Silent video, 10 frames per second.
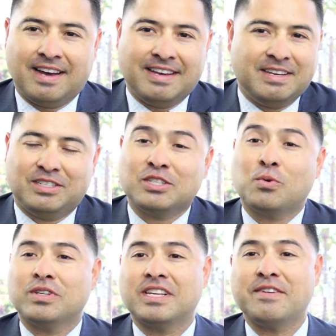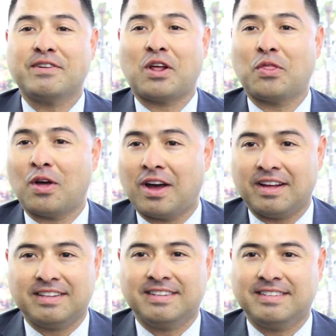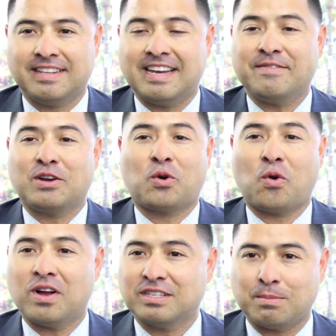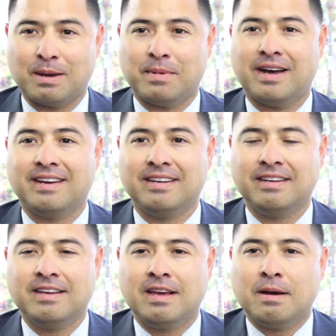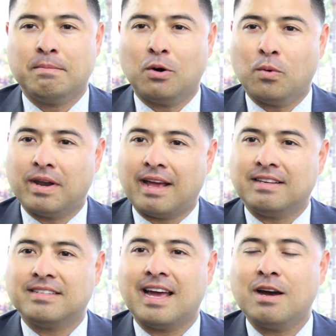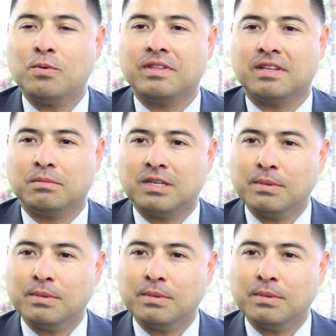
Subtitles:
it just wasn't even a thought that even crossed my mind. But when I sat with him, some